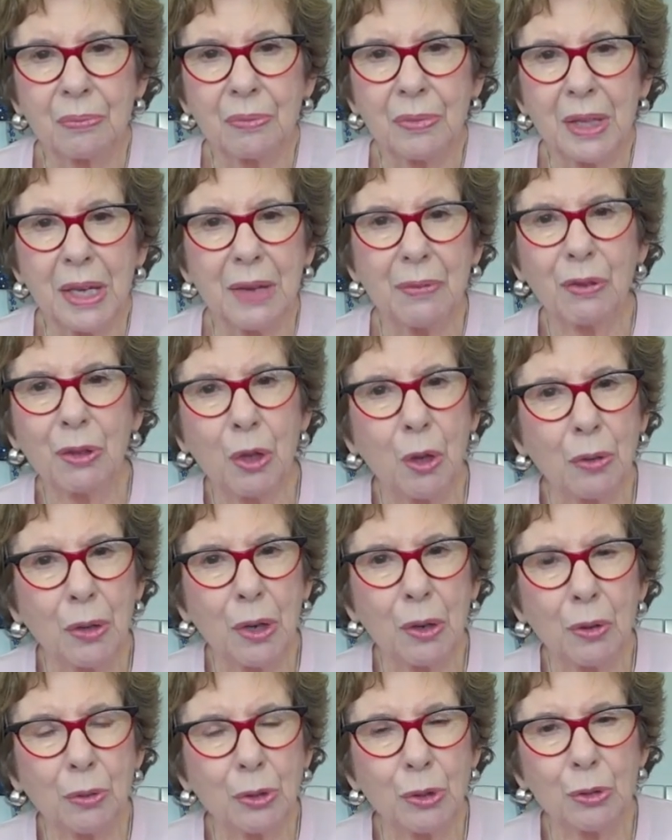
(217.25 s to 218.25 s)
Even though they
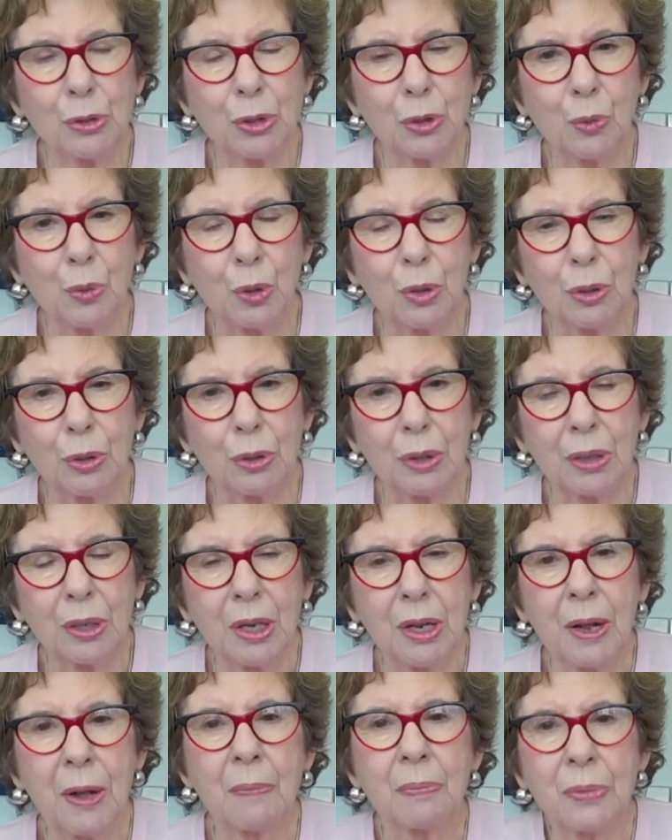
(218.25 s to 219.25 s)
don't use the word,
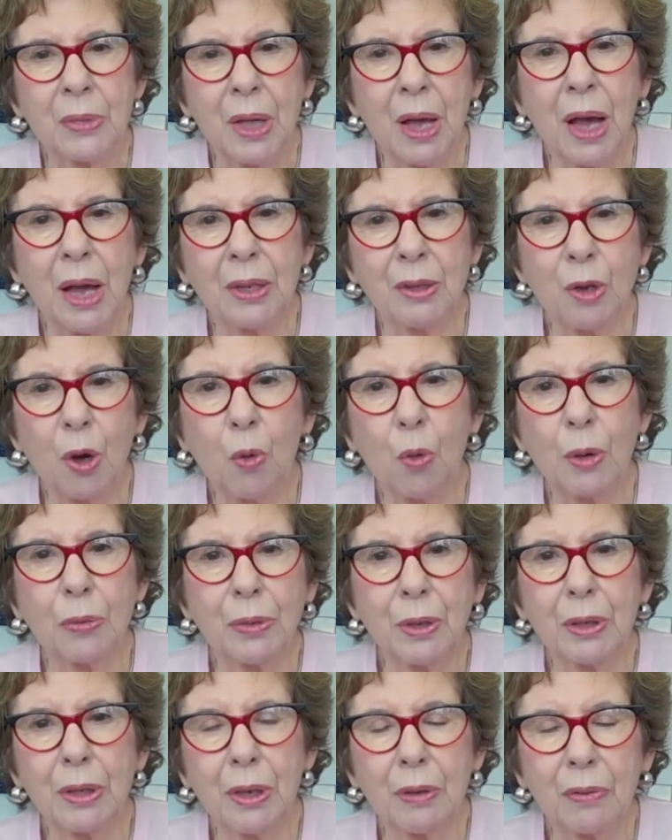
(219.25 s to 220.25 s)
I know what
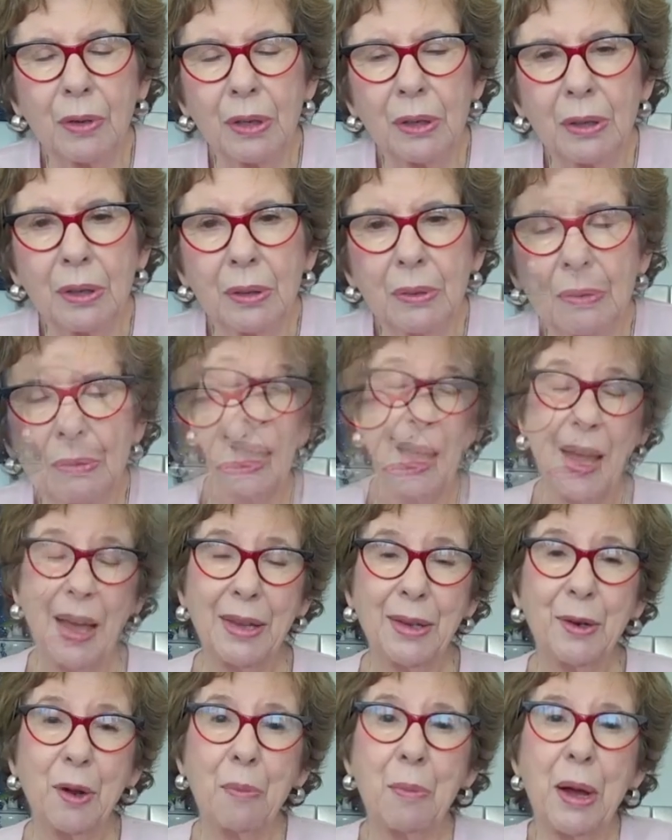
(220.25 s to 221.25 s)
they're giving.
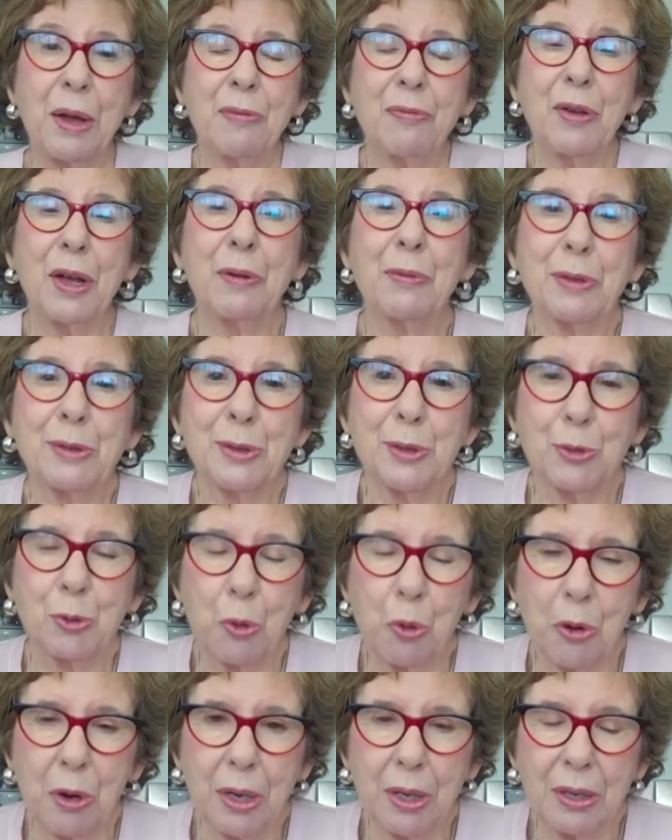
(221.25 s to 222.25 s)
You know, my favorite
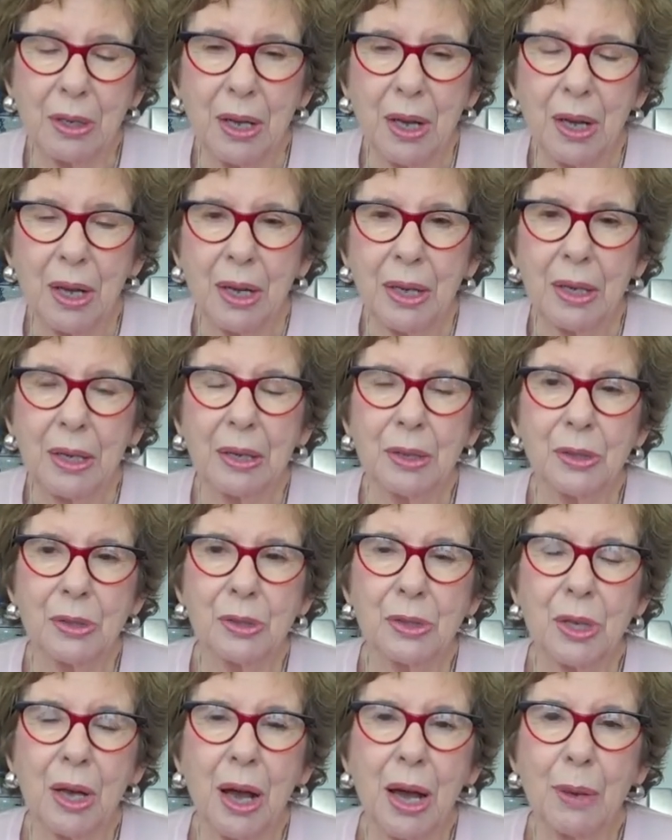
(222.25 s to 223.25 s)
story
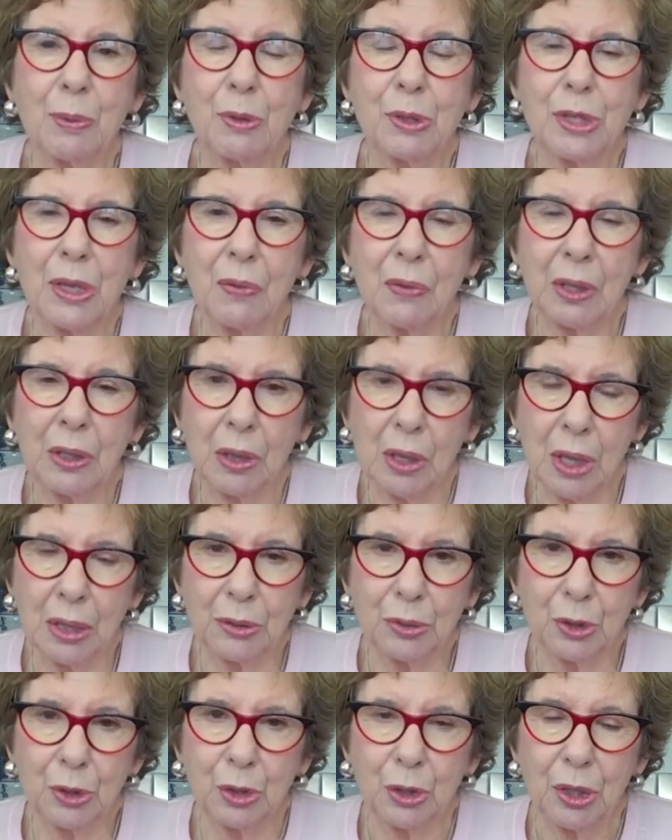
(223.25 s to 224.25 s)
is I was having
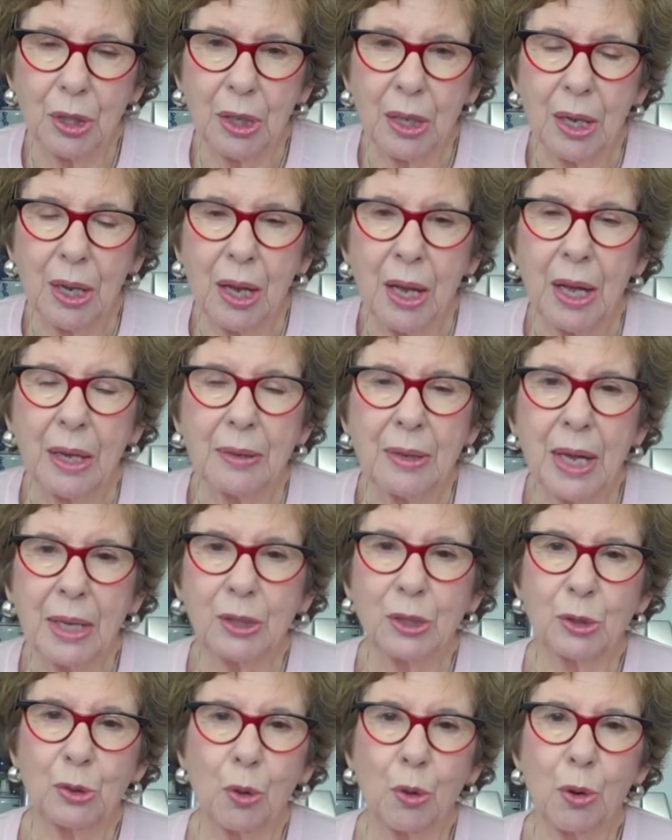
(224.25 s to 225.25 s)
lunch
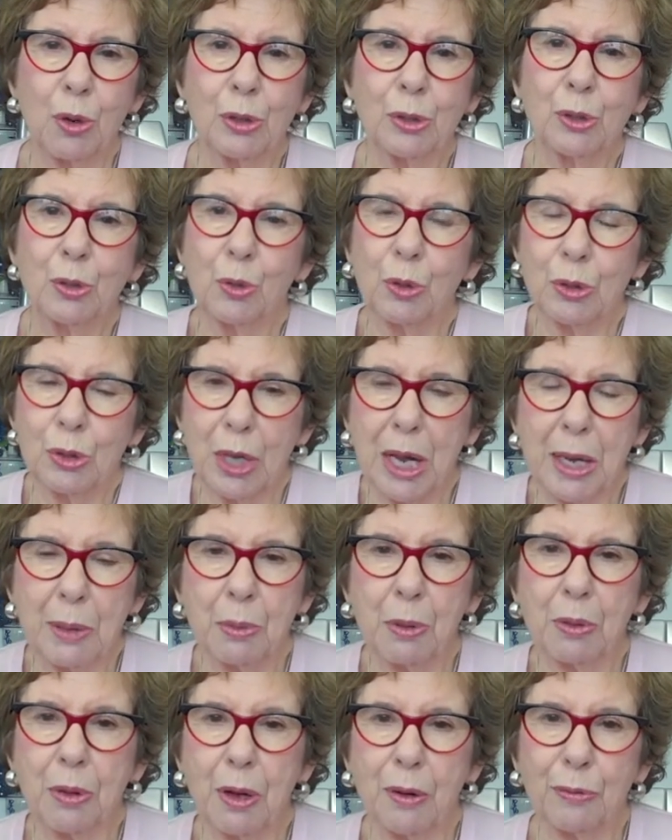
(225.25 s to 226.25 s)
next door to a
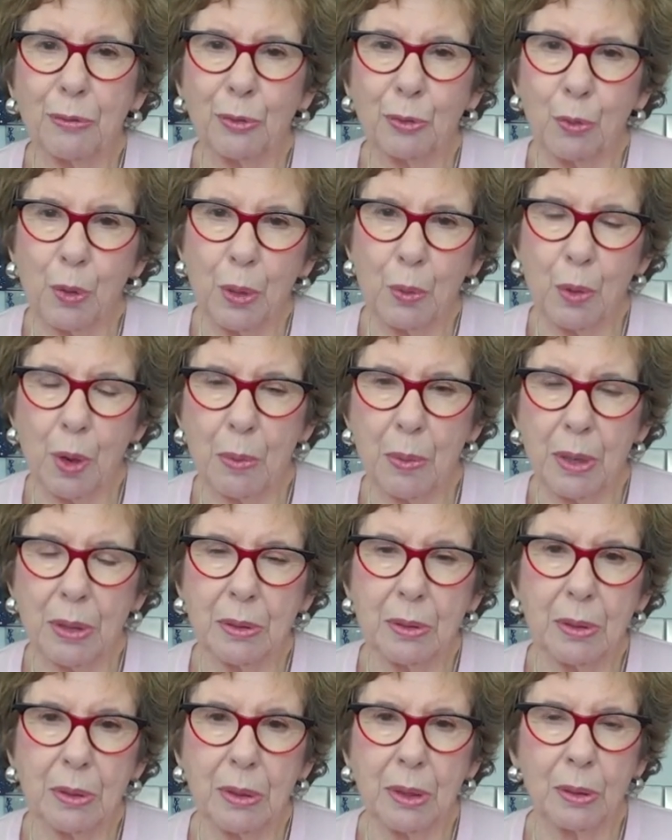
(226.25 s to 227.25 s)
table of 3 women
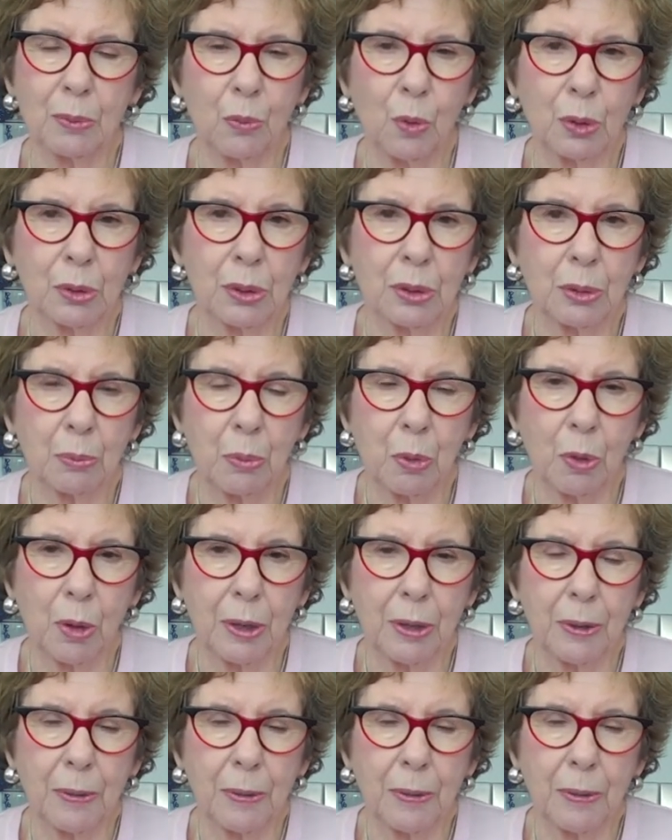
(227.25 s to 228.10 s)
and 1 little boy.